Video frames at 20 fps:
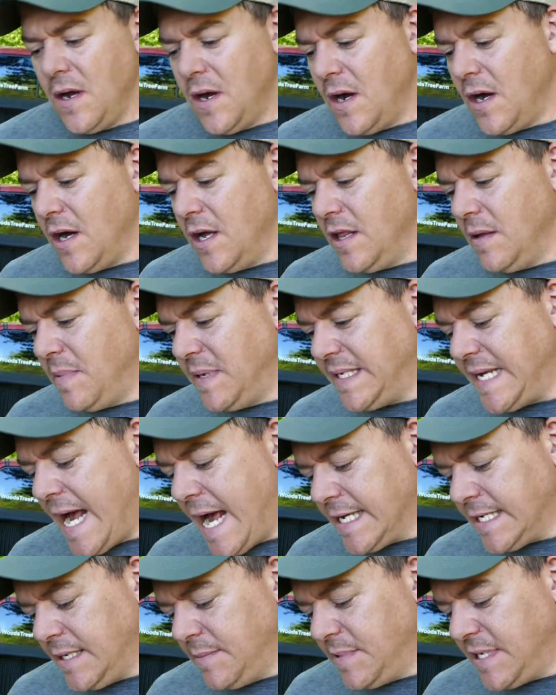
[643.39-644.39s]
On the
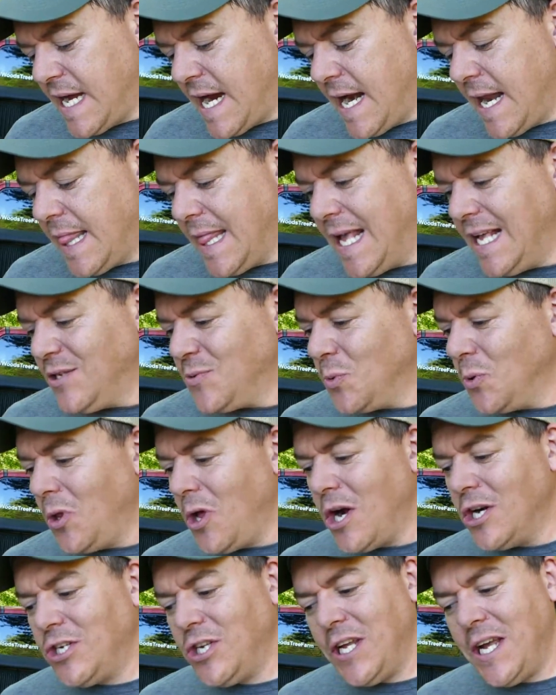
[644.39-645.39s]
potassium side of things, we're
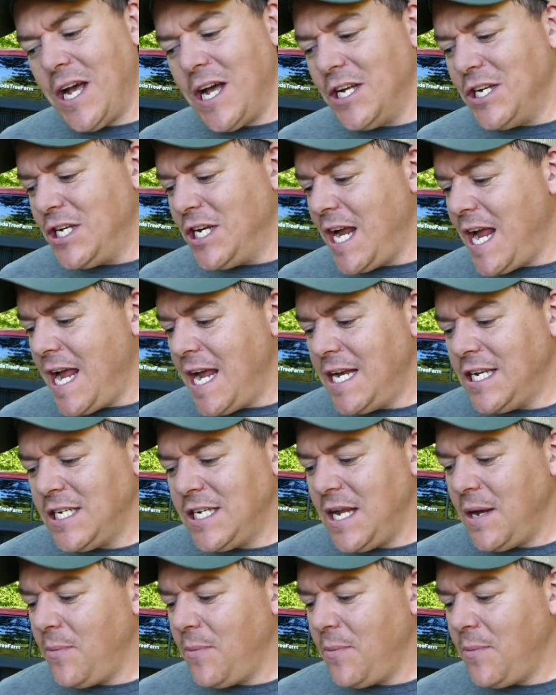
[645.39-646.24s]
largely unchanged.